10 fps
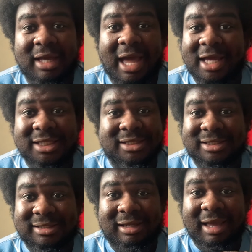
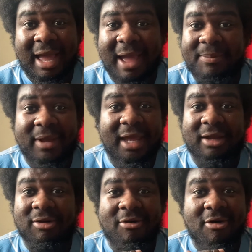as epic
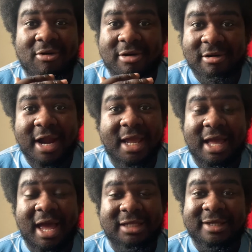or great
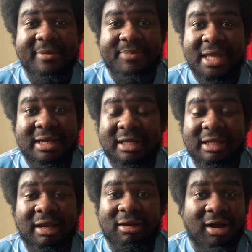as they've been in
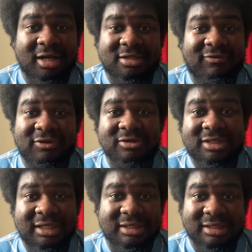the last few
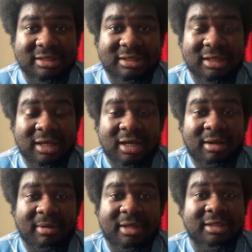seasons
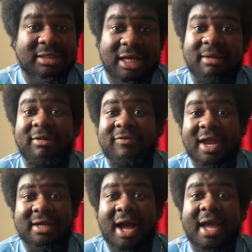because Lamey
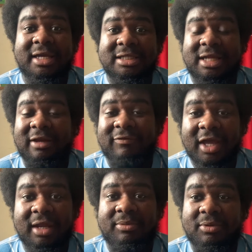Van Dijk is
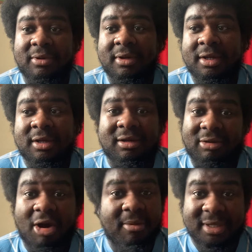unavailable.
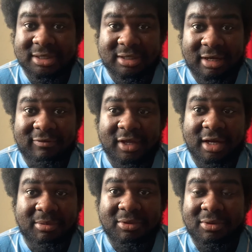Gomez is
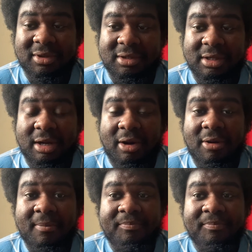unavailable, you know.